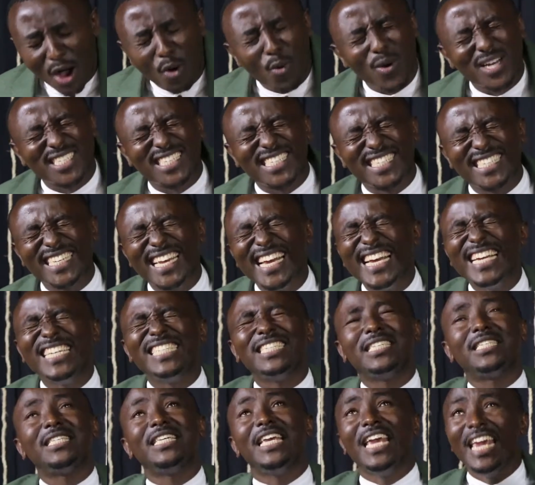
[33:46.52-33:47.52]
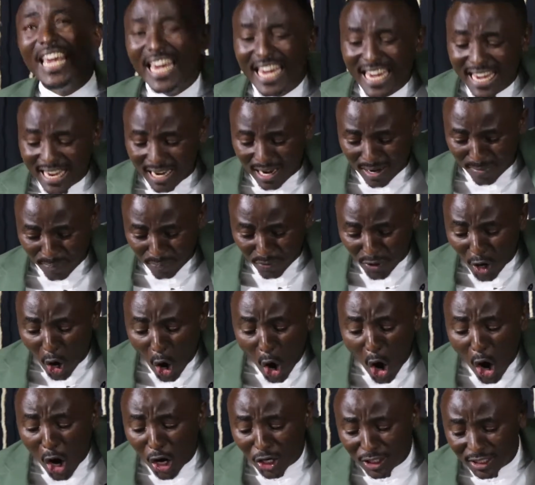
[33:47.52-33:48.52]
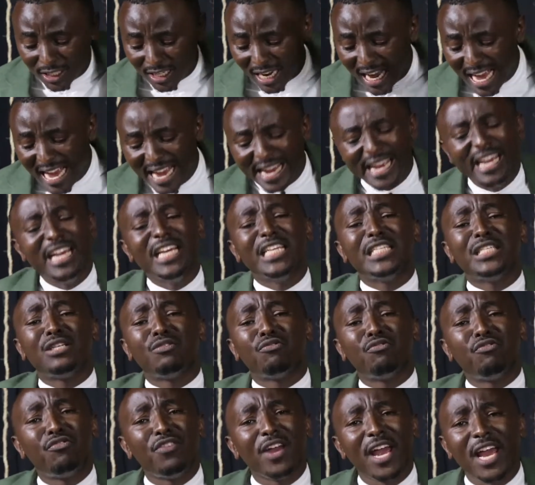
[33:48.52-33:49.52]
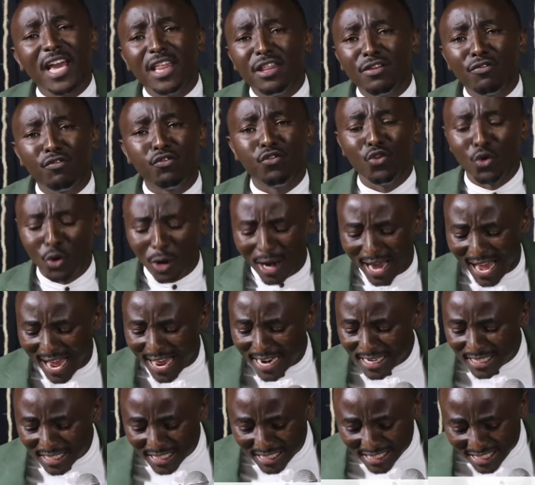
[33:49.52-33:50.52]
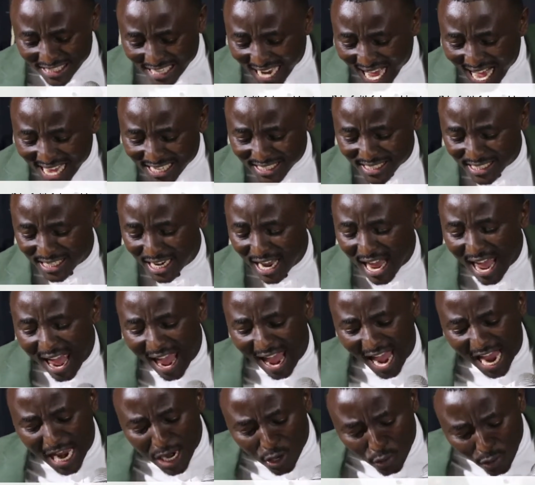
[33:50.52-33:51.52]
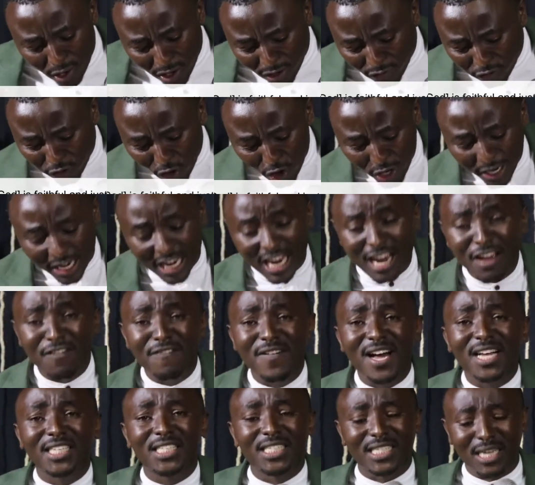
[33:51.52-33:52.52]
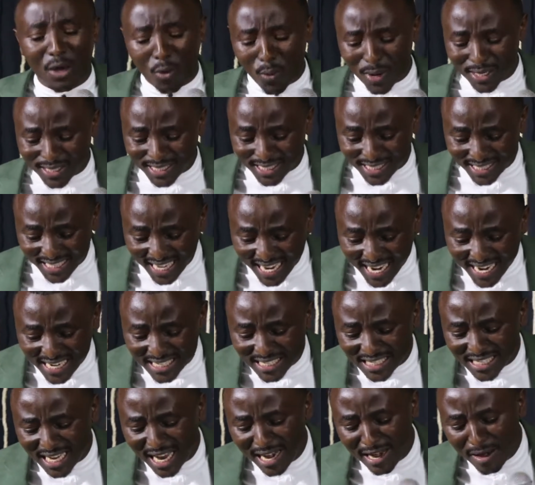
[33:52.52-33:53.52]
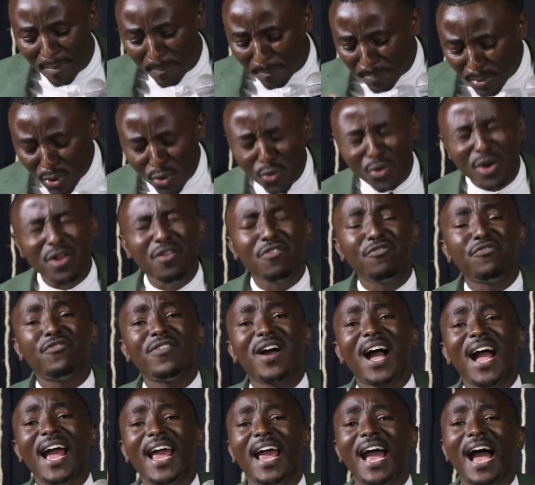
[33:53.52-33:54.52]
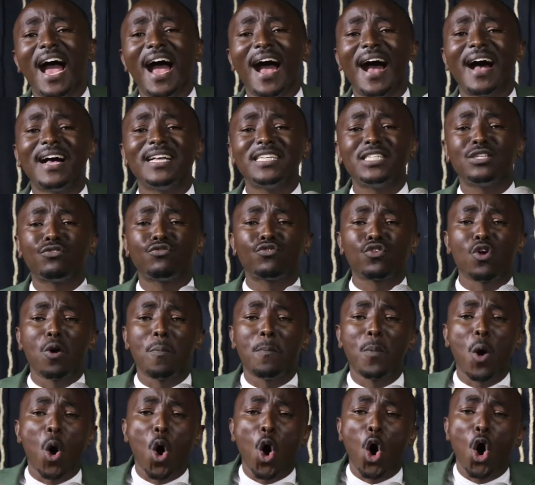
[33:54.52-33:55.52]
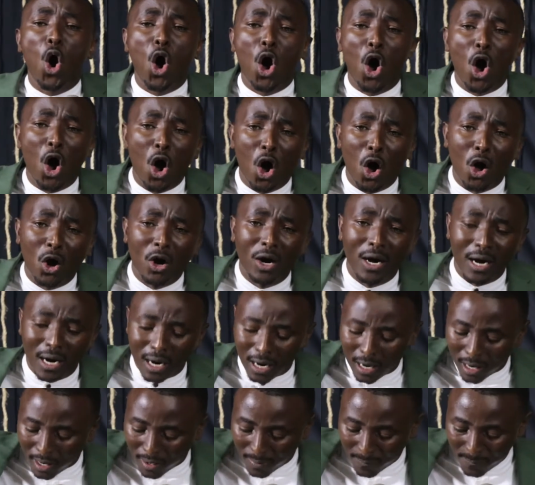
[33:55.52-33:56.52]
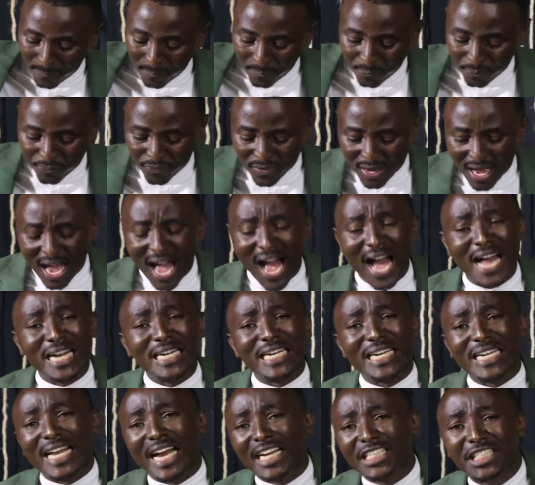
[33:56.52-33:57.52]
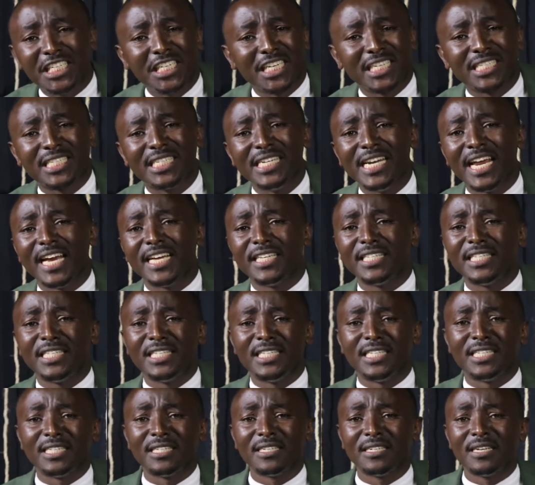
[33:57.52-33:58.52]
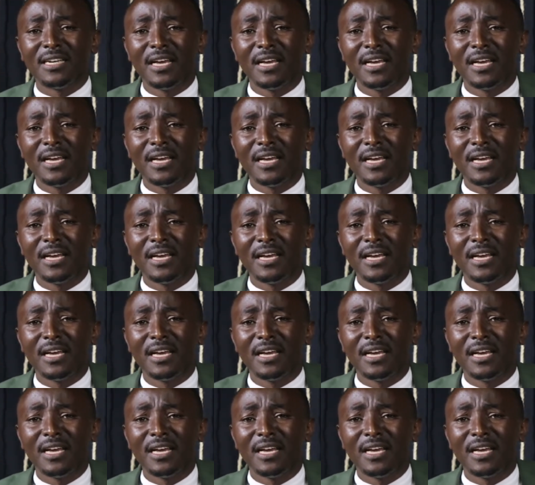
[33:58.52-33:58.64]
our sins, he, God, is faithful and just and will forgive us our sins and purify us from all unrighteousness.